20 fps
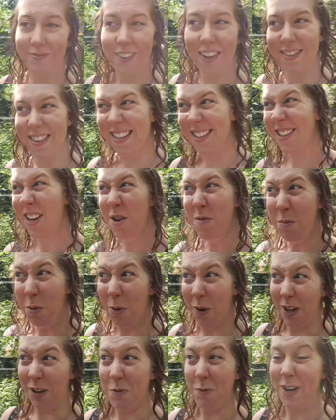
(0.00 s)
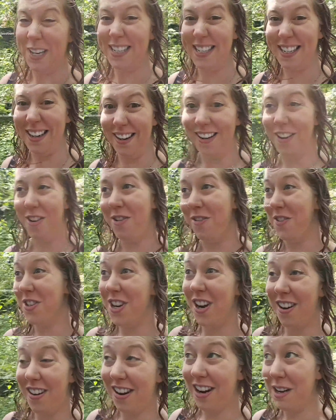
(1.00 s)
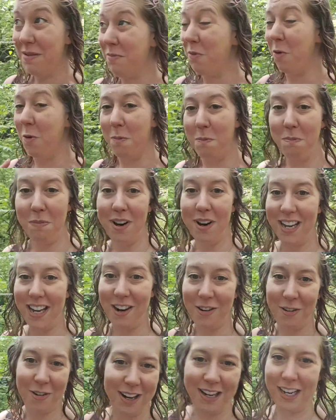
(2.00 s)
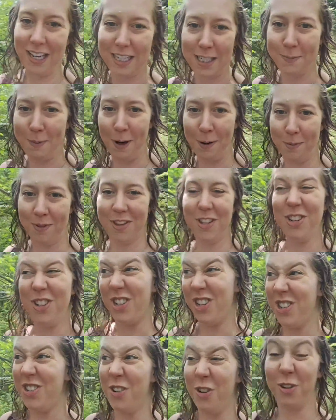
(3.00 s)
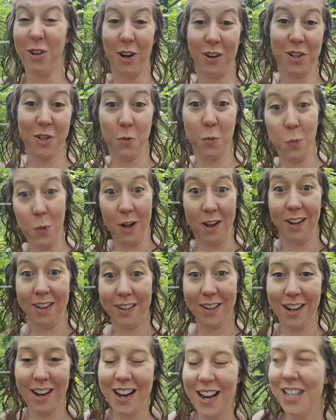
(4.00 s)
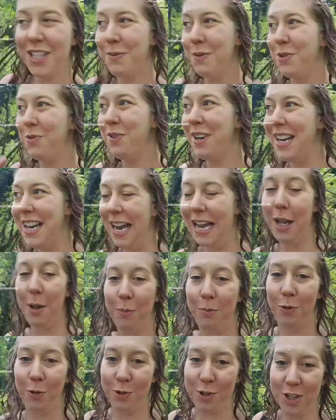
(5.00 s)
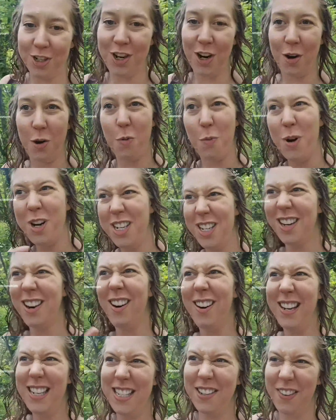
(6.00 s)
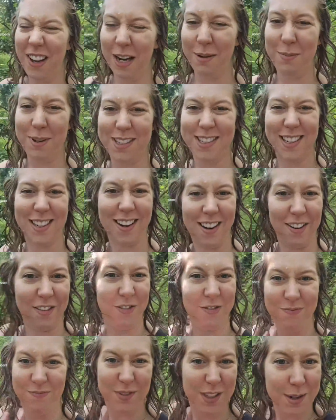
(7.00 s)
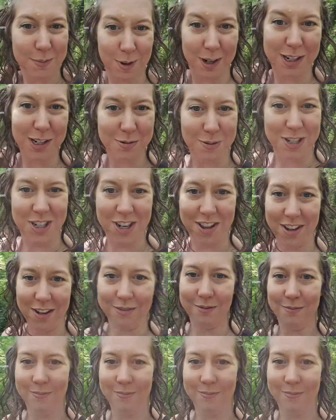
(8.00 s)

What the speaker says: There's no point wasting a load of time or money on an experiment that's just not going to work, so it's really helpful to know which kinds of elements are kind of similar to each other.